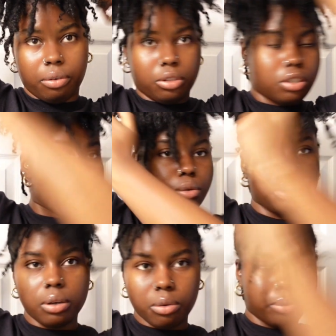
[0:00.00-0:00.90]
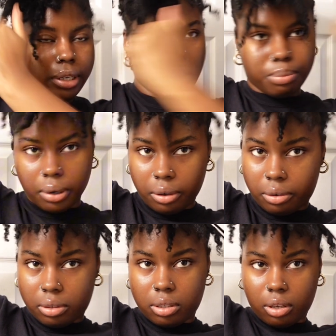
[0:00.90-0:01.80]
to Greensboro
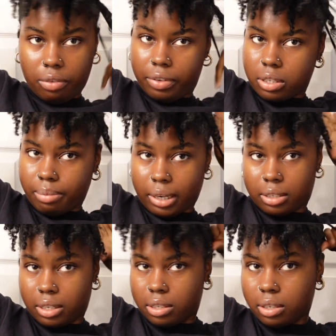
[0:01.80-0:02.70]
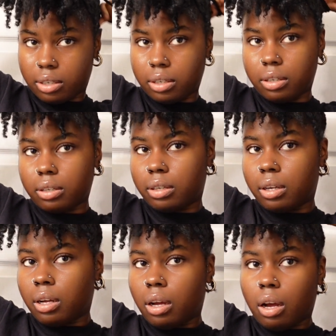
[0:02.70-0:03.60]
to go visit my sister.
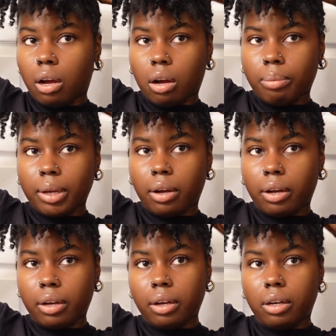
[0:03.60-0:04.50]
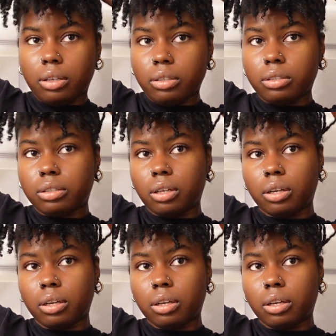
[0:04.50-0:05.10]
Oh my gosh.